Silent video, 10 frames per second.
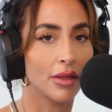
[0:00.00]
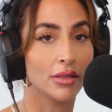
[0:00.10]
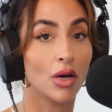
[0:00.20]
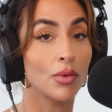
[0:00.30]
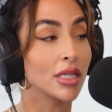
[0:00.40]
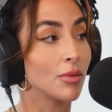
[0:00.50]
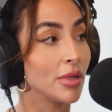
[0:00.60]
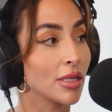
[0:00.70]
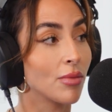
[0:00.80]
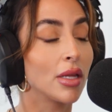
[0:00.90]
There's always going to
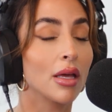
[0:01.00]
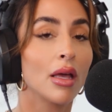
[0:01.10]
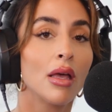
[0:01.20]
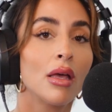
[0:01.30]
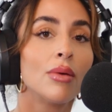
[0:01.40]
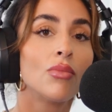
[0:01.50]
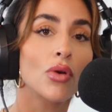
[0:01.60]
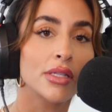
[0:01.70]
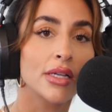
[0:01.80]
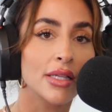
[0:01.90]
be somebody
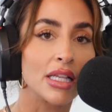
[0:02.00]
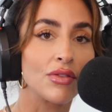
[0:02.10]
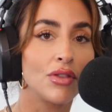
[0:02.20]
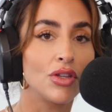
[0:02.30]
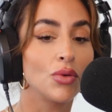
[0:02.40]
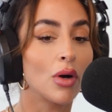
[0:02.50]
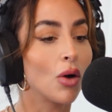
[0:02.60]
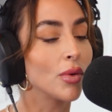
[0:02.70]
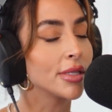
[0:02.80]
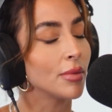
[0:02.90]
more successful than you,
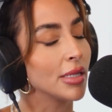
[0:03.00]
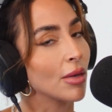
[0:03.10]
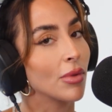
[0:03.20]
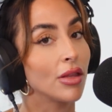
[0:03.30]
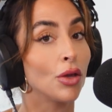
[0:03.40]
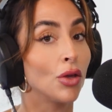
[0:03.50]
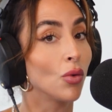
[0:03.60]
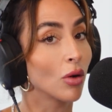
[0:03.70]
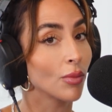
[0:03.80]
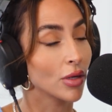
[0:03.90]
always going to be somebody that
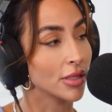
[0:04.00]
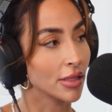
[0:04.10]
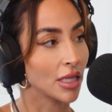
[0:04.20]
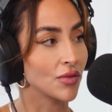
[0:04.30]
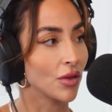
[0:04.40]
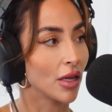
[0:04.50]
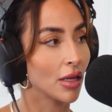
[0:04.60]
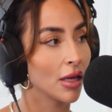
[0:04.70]
you're more successful than.